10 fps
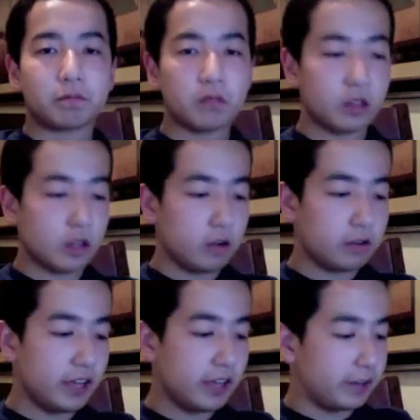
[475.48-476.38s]

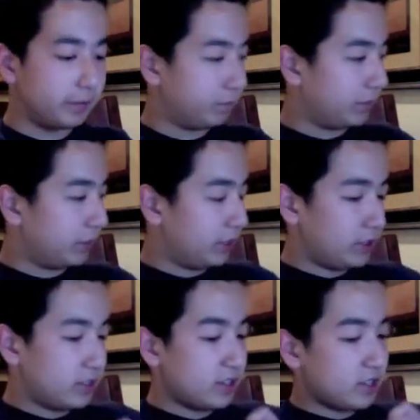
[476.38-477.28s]
Okay, it
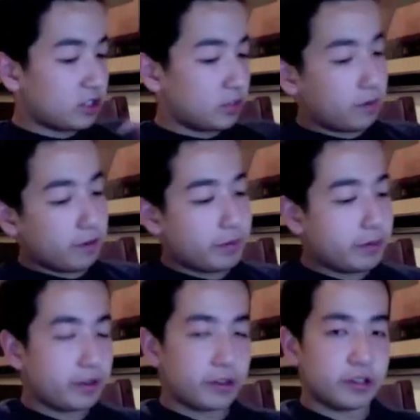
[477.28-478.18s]
says it should be
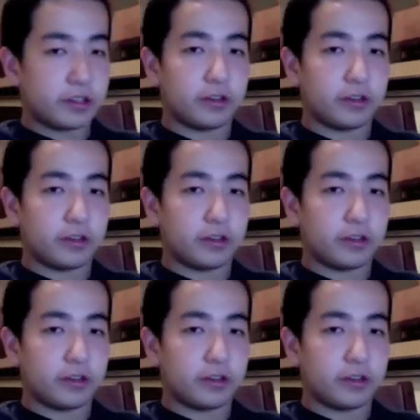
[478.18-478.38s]
rebooting soon.